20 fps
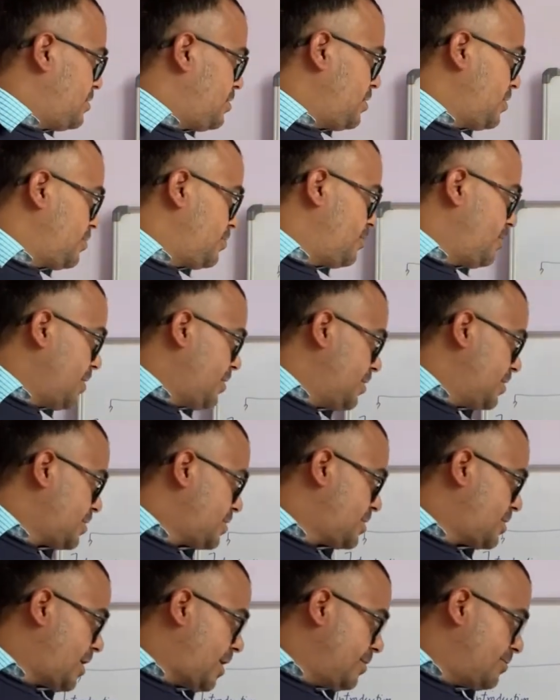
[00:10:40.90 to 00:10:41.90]
these various
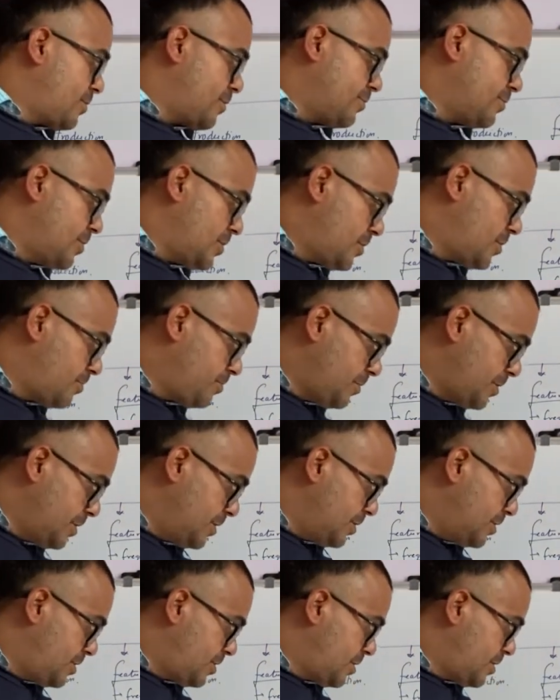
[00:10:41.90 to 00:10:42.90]
types of the
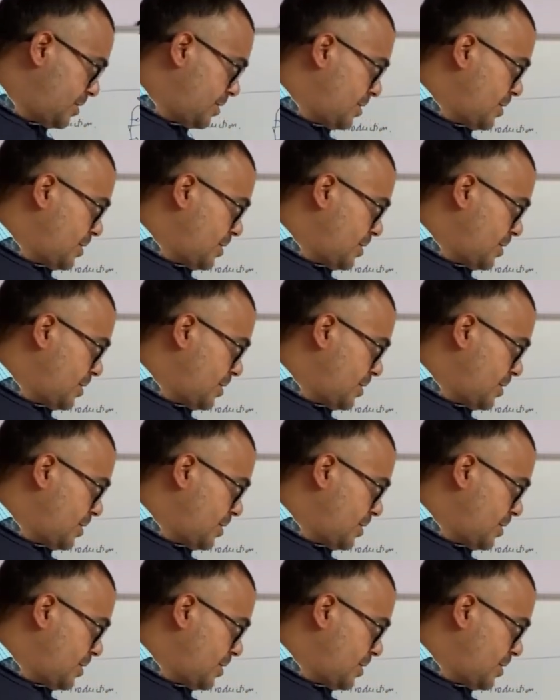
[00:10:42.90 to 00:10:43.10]
speeds